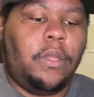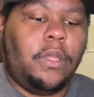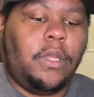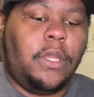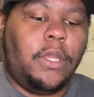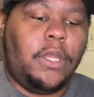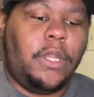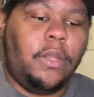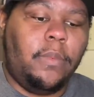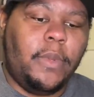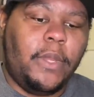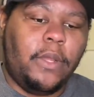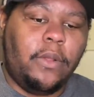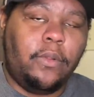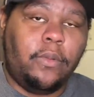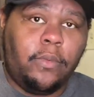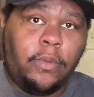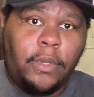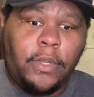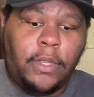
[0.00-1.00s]
And then we're
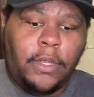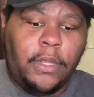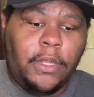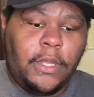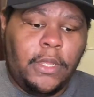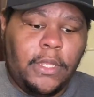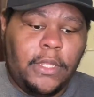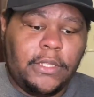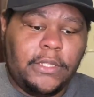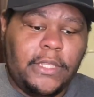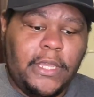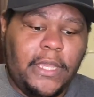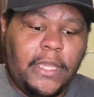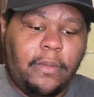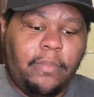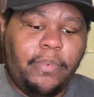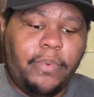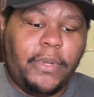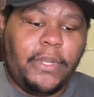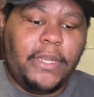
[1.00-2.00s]
going to take it,
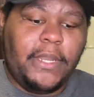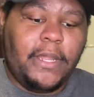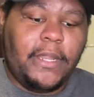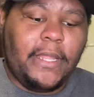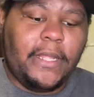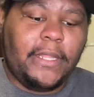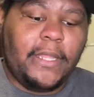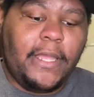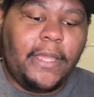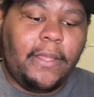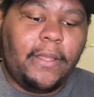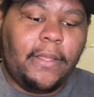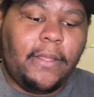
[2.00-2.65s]
put it down like that.